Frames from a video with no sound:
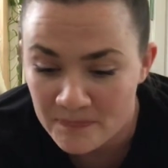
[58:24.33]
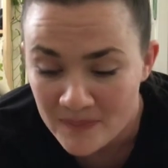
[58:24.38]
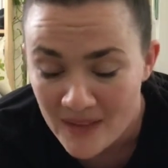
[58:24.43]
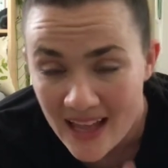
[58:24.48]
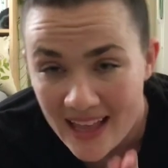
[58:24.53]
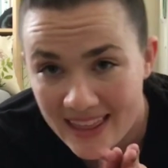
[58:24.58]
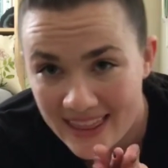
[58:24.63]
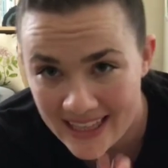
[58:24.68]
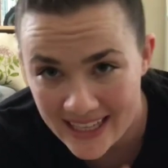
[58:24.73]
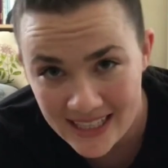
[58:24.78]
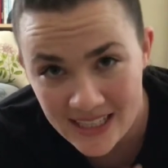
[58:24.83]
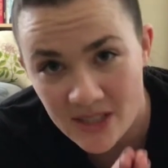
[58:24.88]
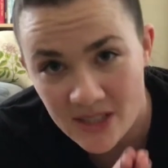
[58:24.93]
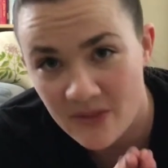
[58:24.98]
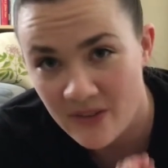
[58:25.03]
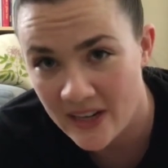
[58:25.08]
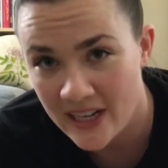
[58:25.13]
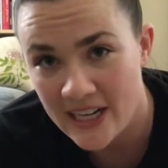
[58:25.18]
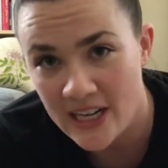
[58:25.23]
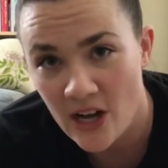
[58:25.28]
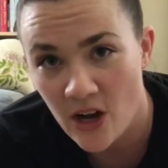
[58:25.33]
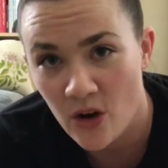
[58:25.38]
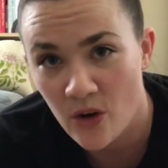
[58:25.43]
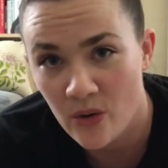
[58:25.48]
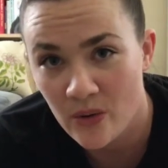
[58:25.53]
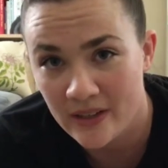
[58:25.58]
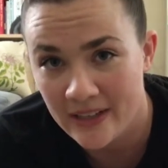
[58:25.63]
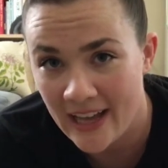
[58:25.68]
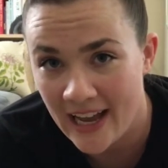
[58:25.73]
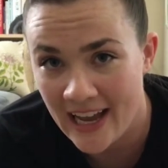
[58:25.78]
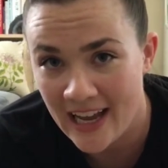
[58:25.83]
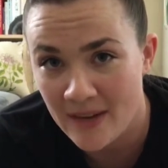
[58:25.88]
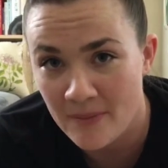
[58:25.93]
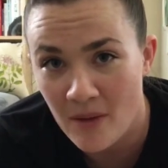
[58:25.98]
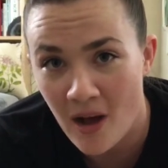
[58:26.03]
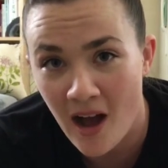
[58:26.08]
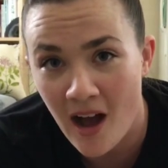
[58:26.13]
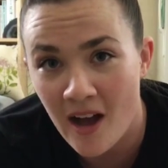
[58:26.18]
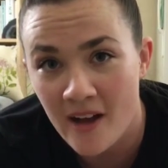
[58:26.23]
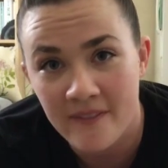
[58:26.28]
this video came
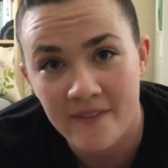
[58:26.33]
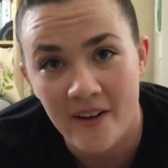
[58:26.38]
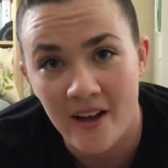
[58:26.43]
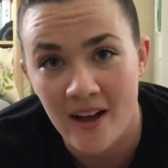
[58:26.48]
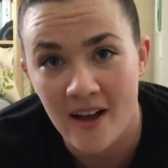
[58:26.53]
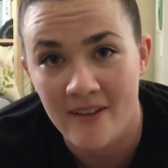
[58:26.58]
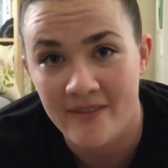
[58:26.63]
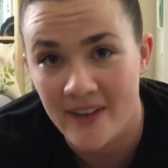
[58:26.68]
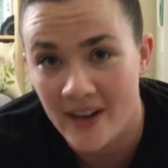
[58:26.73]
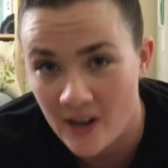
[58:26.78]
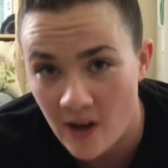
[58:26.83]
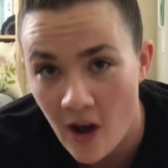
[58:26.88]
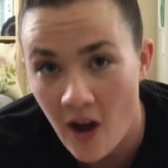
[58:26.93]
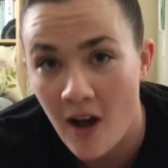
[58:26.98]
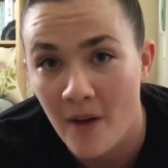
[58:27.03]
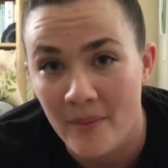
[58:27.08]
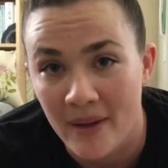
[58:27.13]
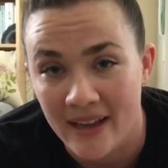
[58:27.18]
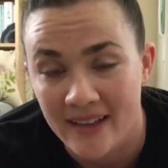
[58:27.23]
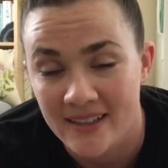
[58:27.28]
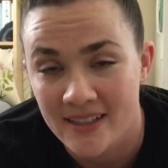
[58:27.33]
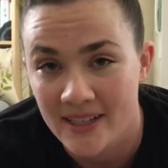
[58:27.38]
off of a comment.